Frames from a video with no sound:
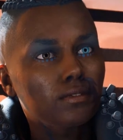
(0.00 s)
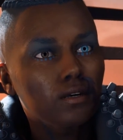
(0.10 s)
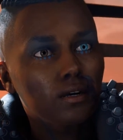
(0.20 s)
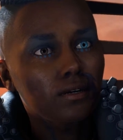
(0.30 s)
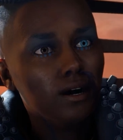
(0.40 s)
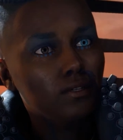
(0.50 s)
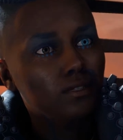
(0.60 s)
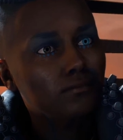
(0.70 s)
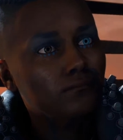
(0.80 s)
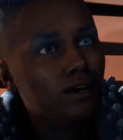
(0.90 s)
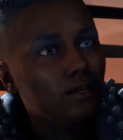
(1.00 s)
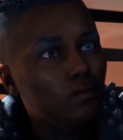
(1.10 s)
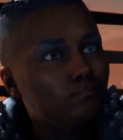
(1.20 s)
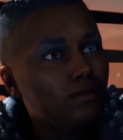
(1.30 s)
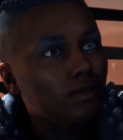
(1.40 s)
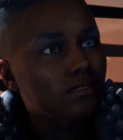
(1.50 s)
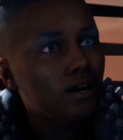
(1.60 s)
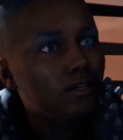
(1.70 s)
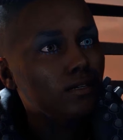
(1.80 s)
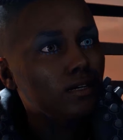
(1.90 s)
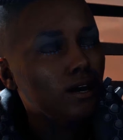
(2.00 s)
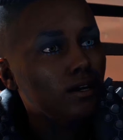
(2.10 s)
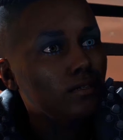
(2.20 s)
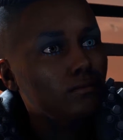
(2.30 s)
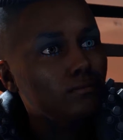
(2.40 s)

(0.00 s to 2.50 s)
Kadara's fate will be decided at this